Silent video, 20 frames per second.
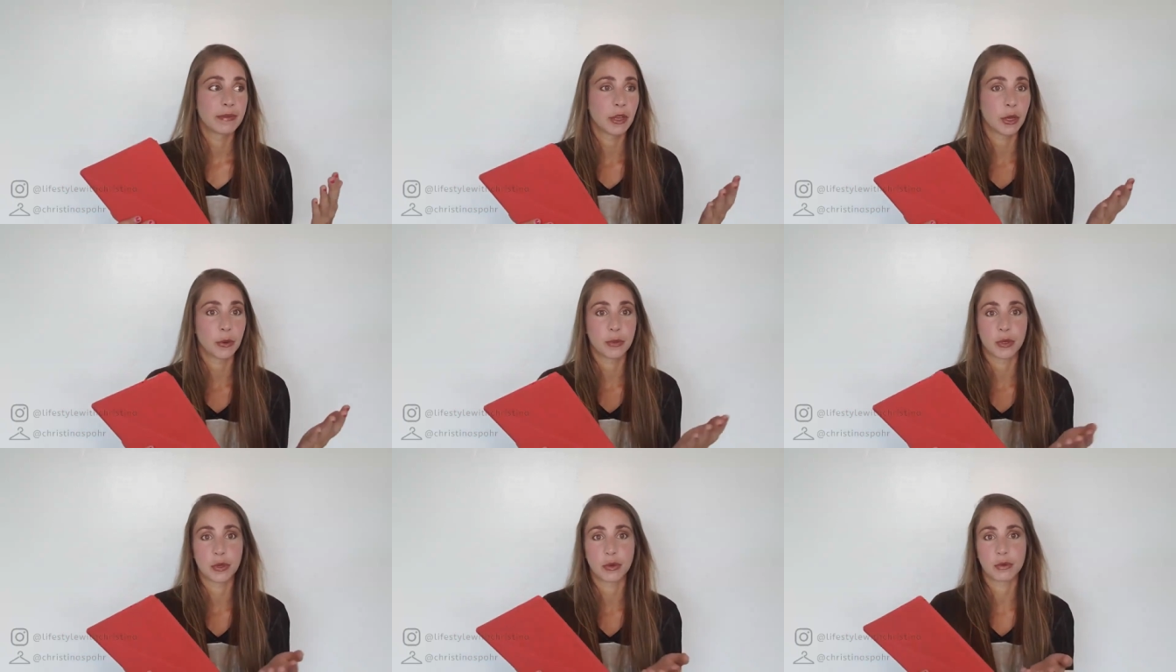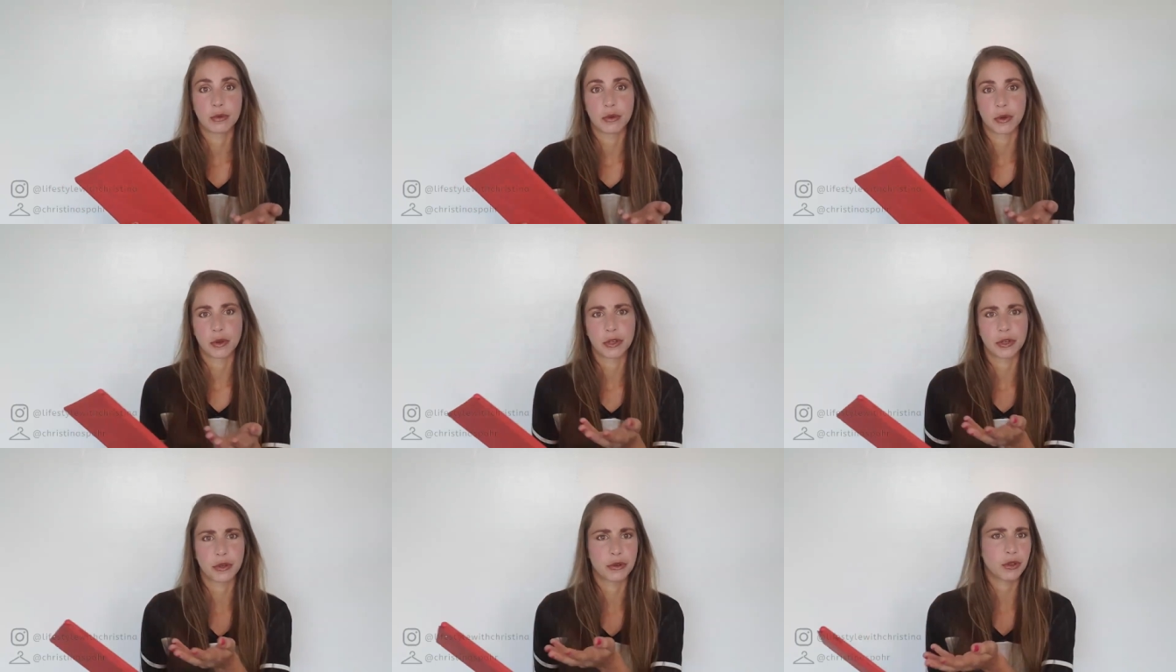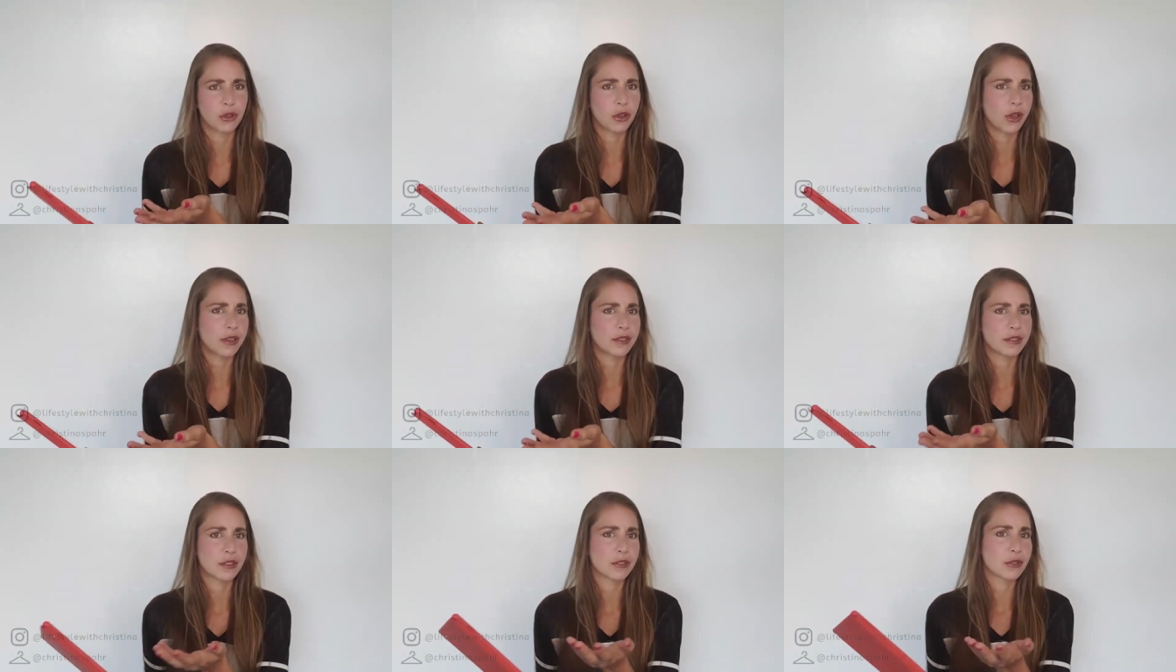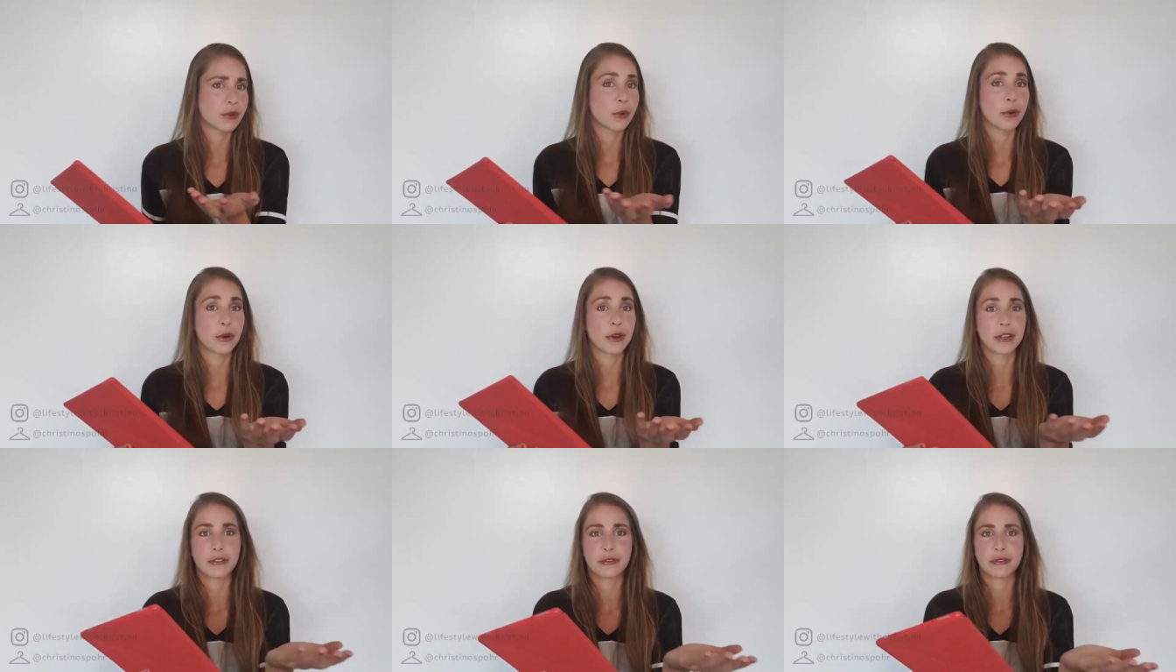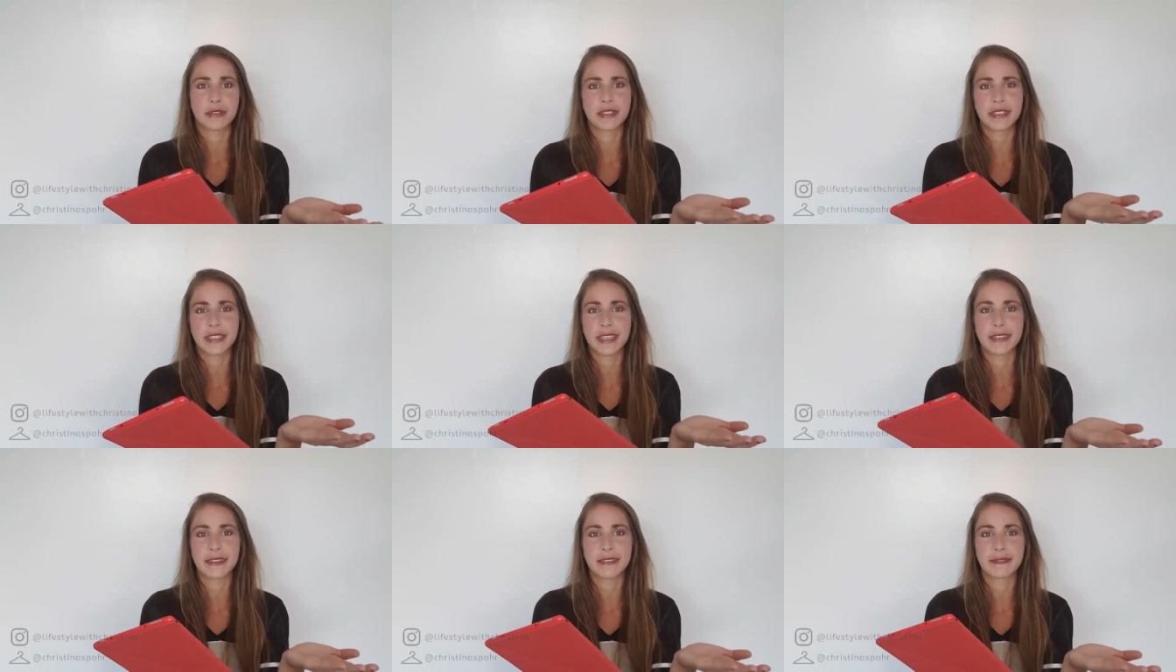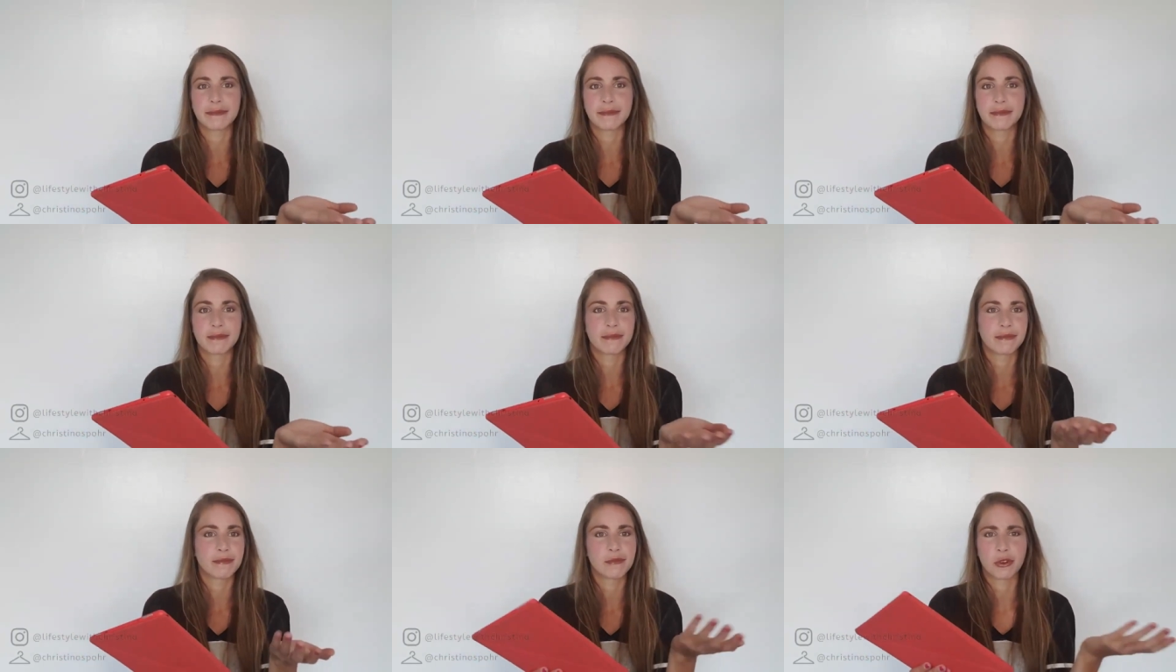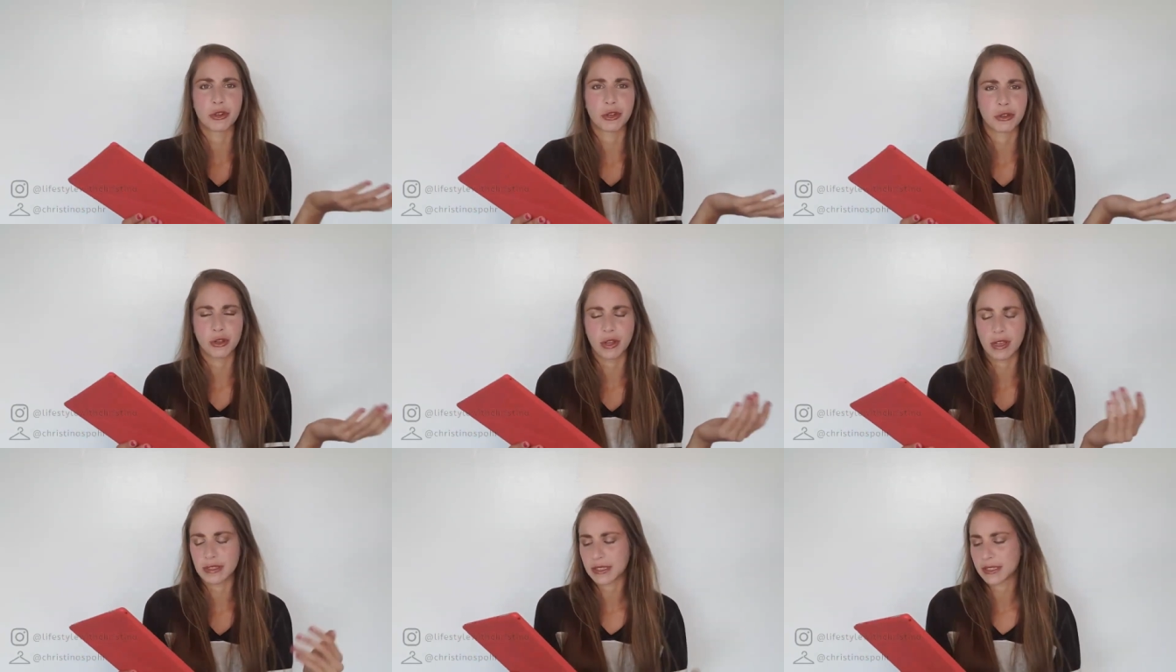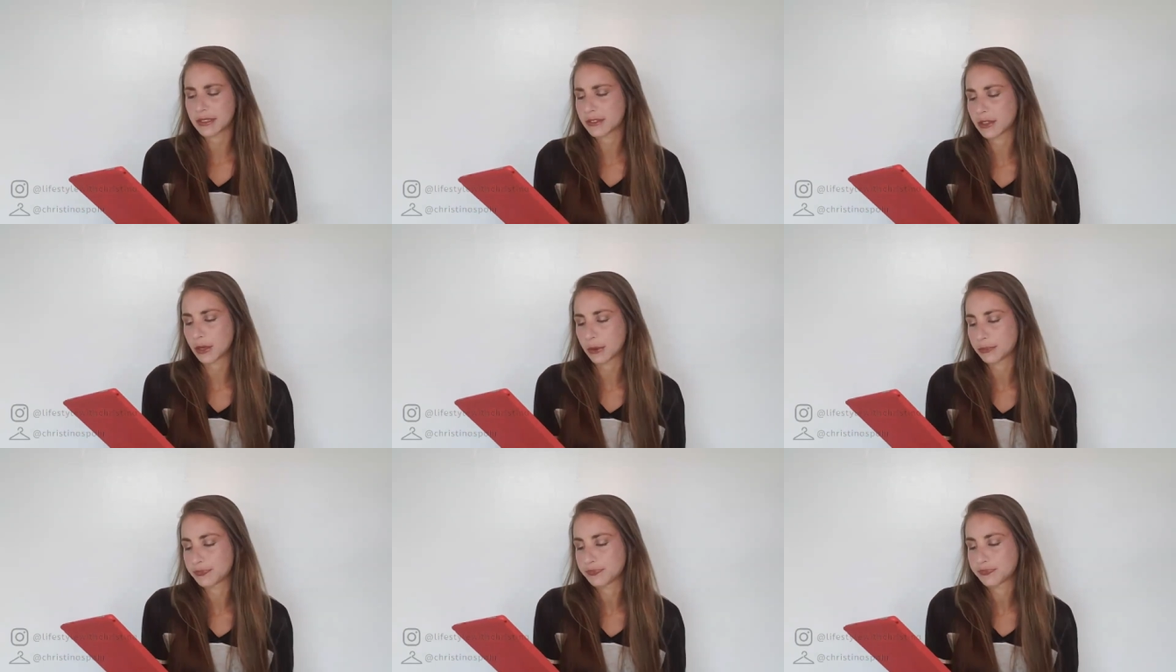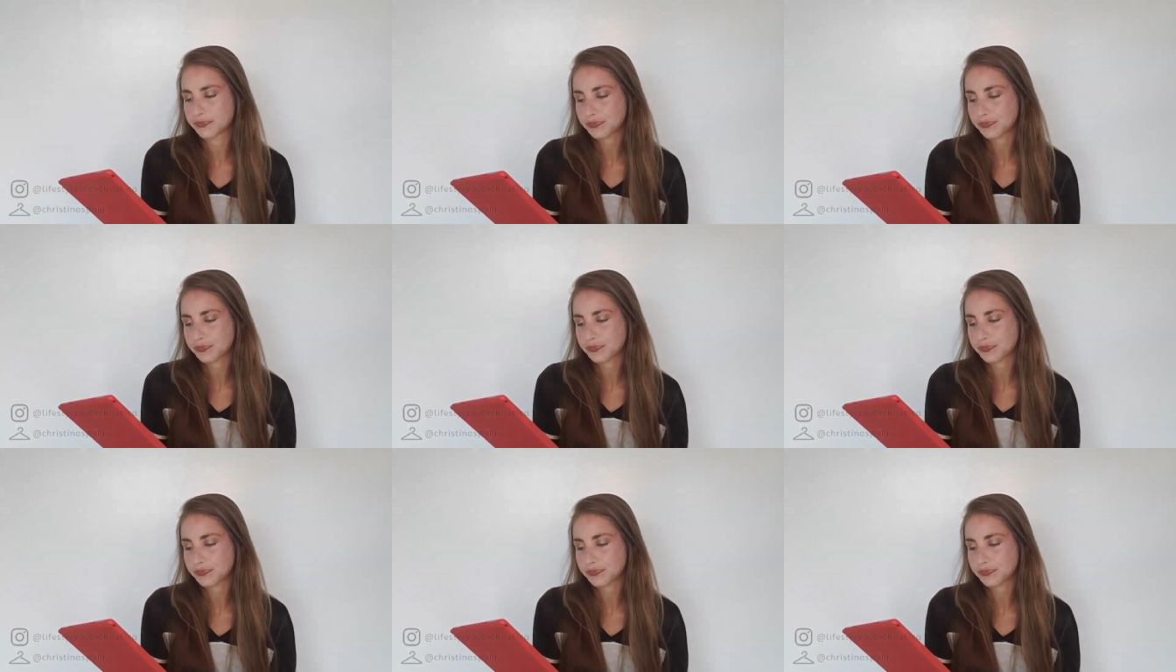help you grow your closet or interesting for your closet. So,